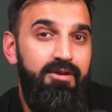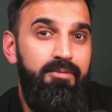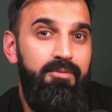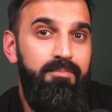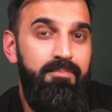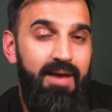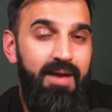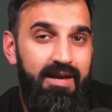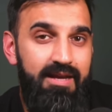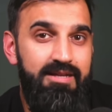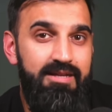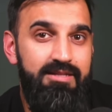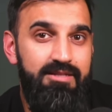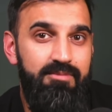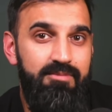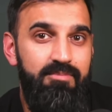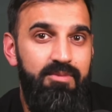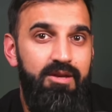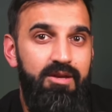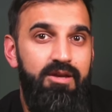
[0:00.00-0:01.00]

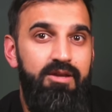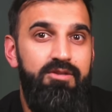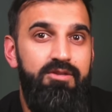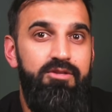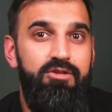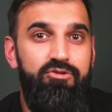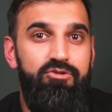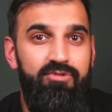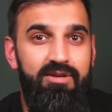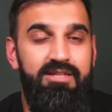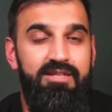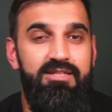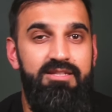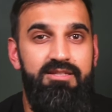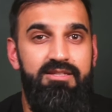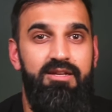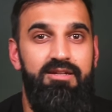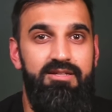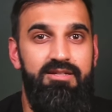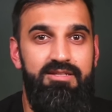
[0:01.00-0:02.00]
mechanism to treat
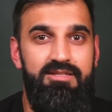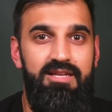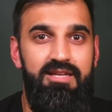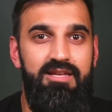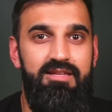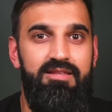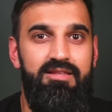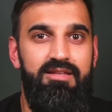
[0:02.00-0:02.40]
discoloured teeth,